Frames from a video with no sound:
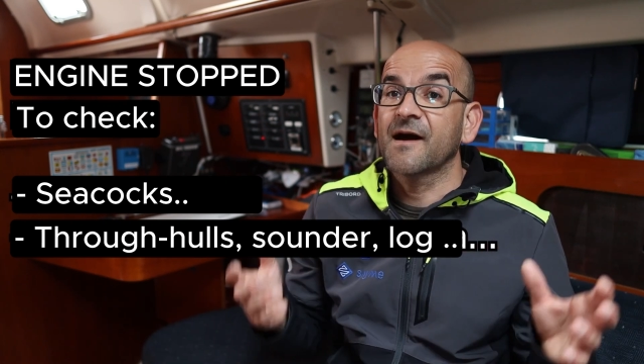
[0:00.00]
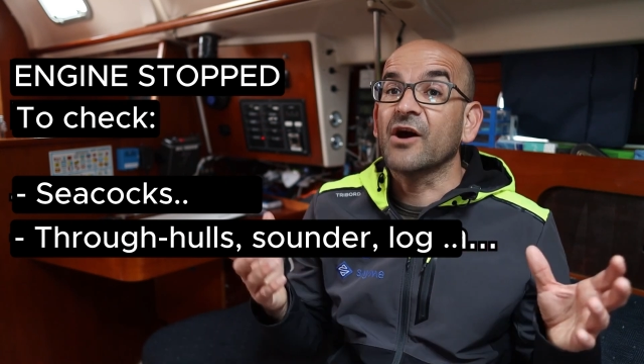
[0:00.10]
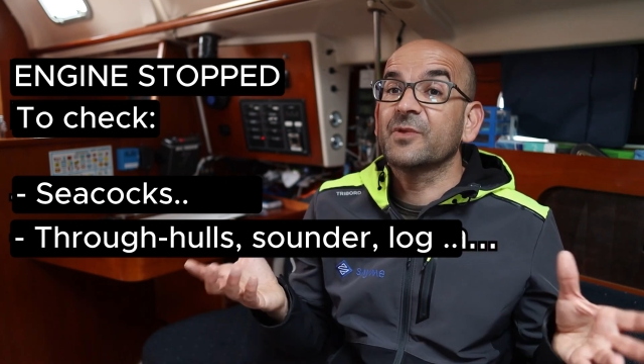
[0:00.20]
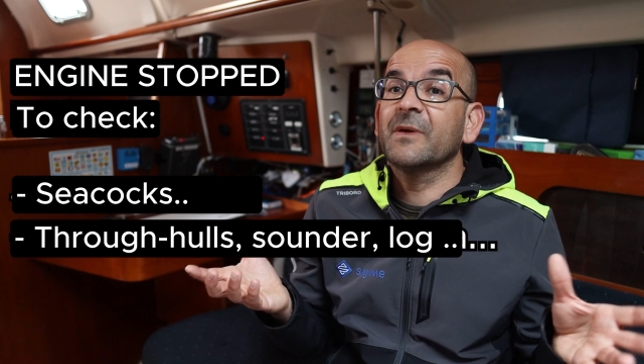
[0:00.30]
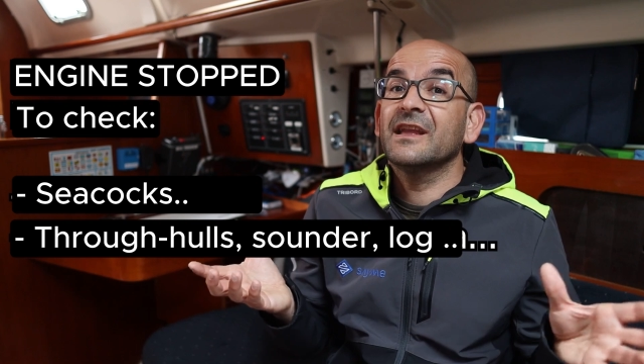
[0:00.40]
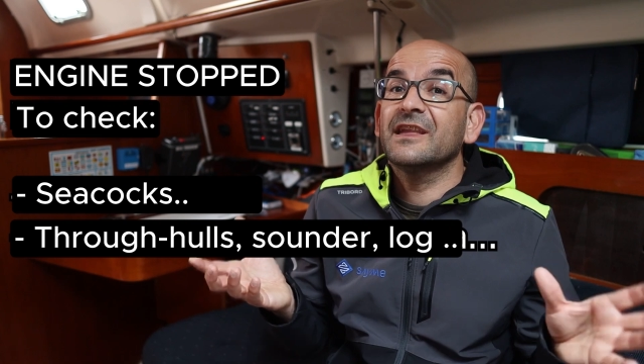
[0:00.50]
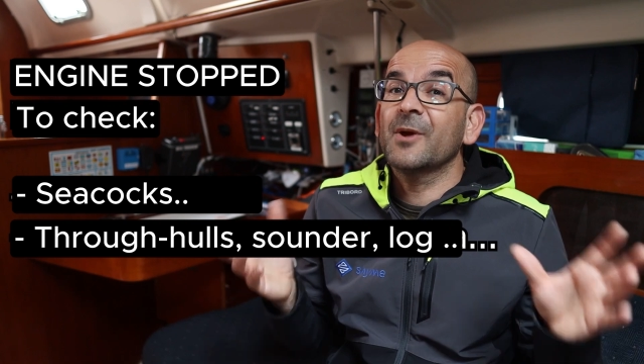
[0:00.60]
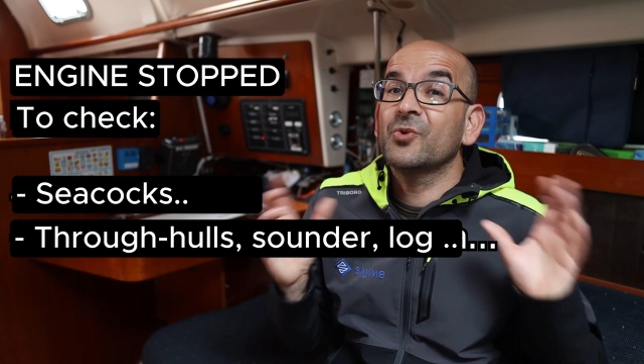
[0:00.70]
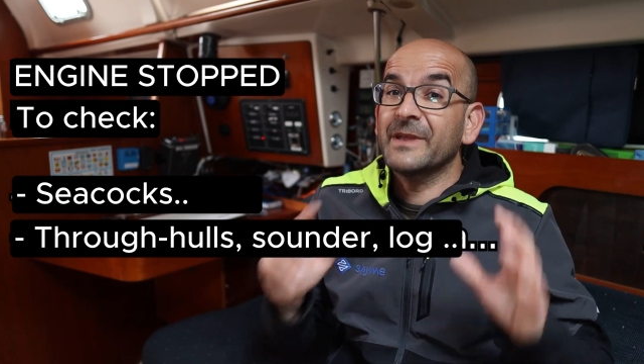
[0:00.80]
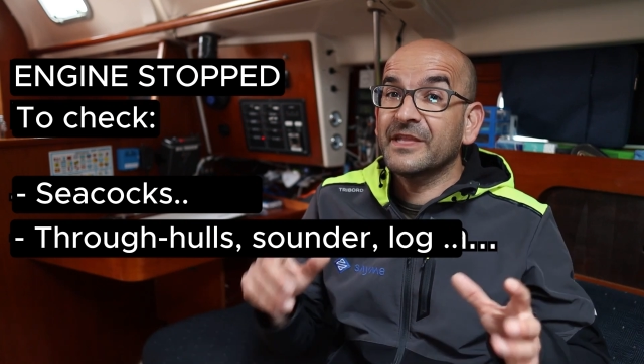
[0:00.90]
I already
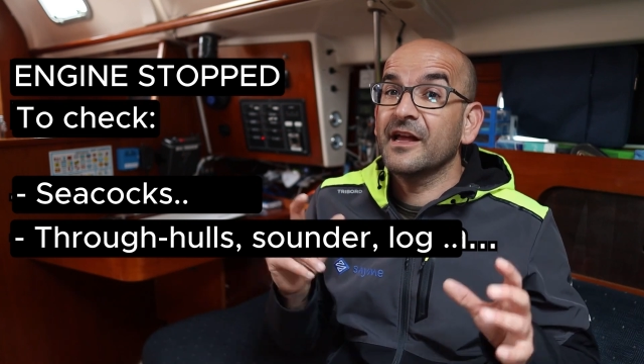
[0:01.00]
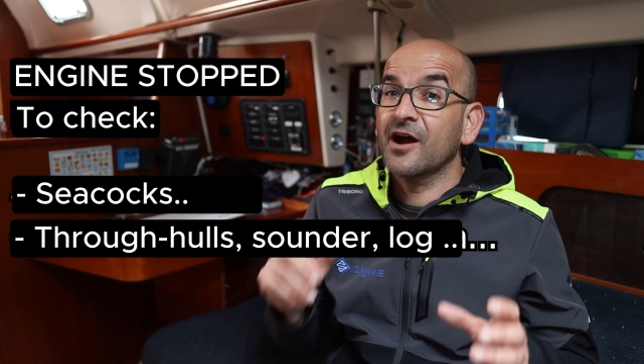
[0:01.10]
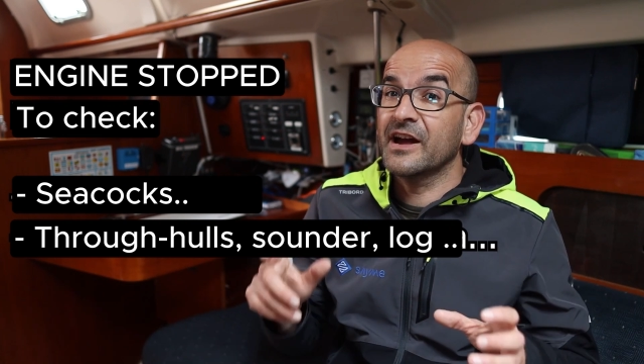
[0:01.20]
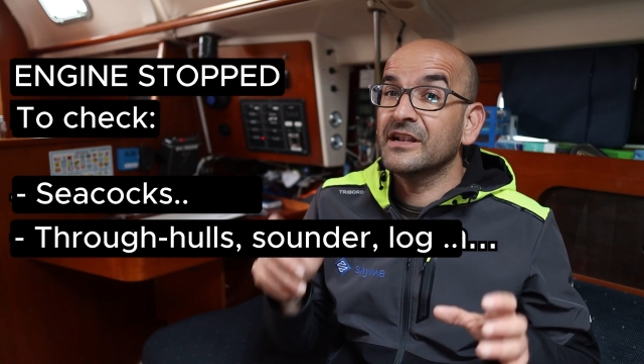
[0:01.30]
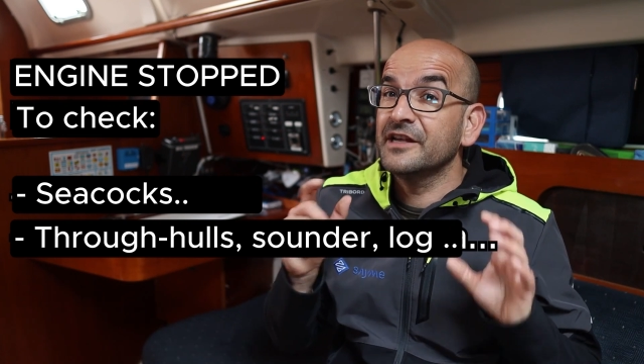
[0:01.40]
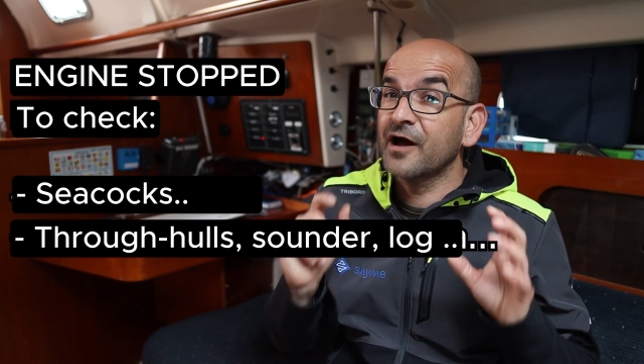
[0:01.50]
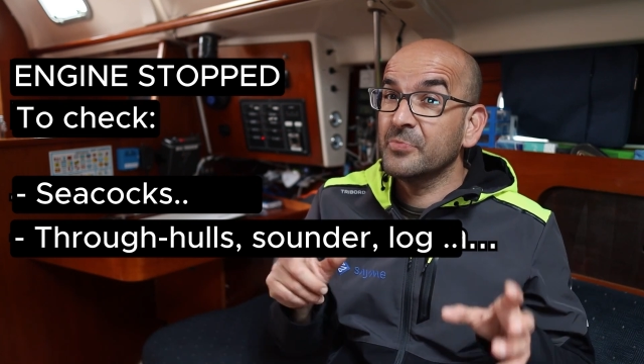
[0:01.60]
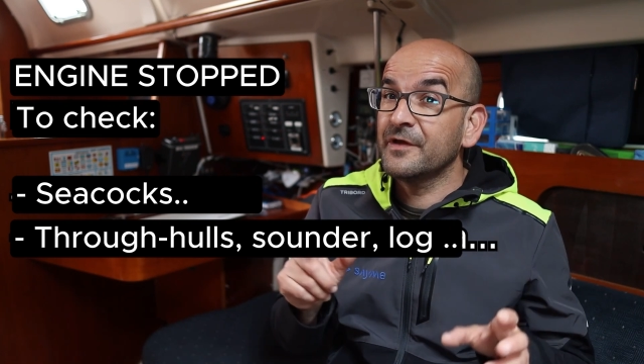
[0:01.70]
told you that I ended up